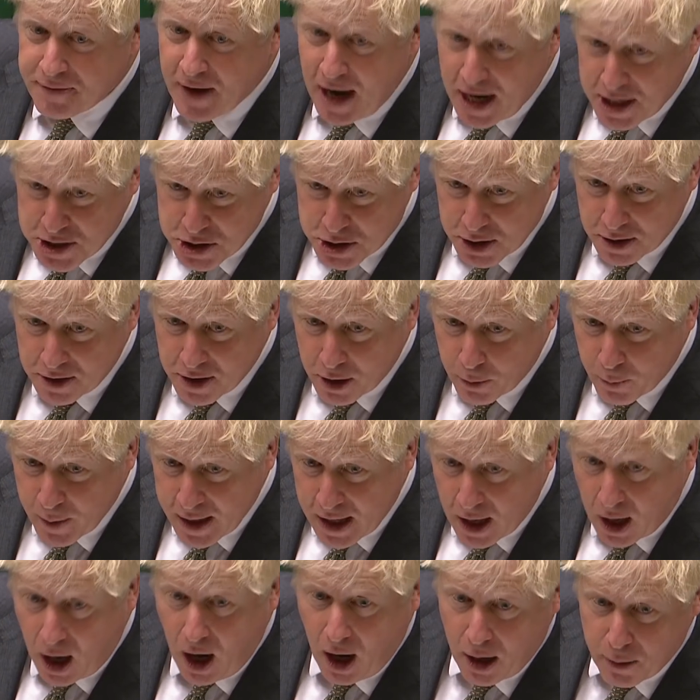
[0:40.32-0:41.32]
action that we
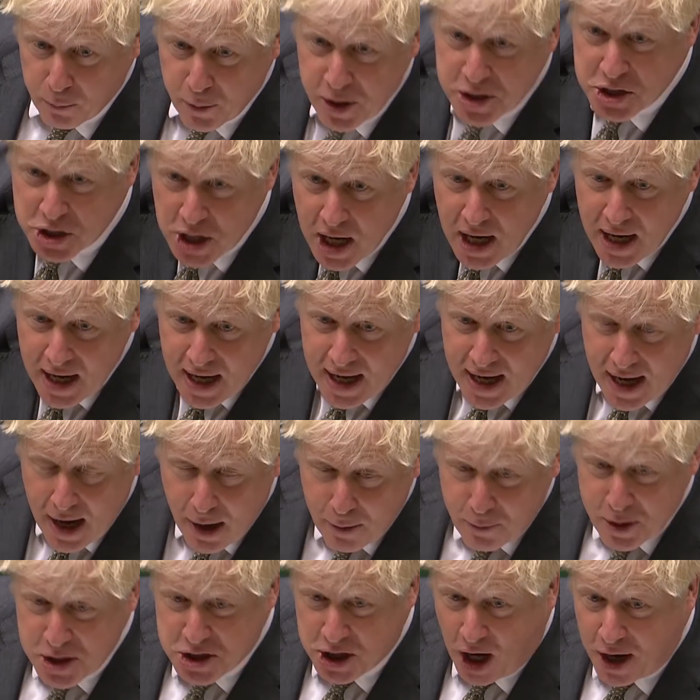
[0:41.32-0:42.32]
are, and which
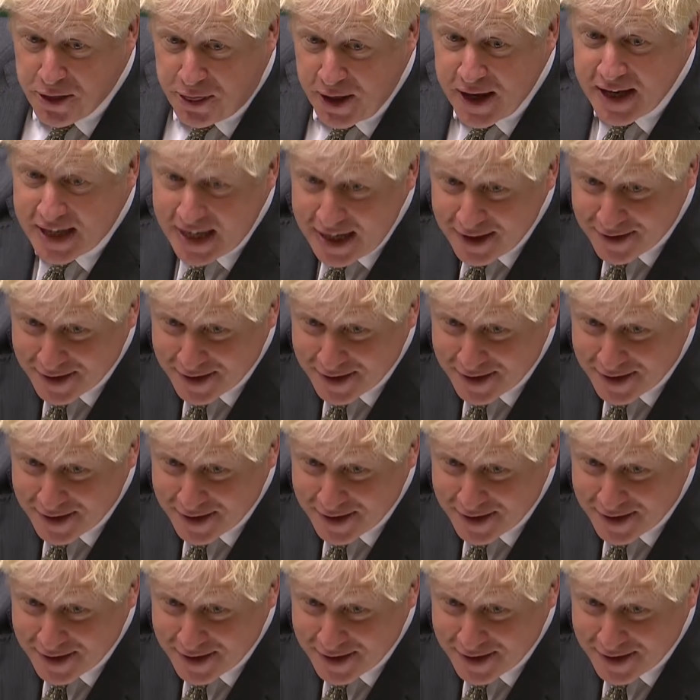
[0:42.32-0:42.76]
I think he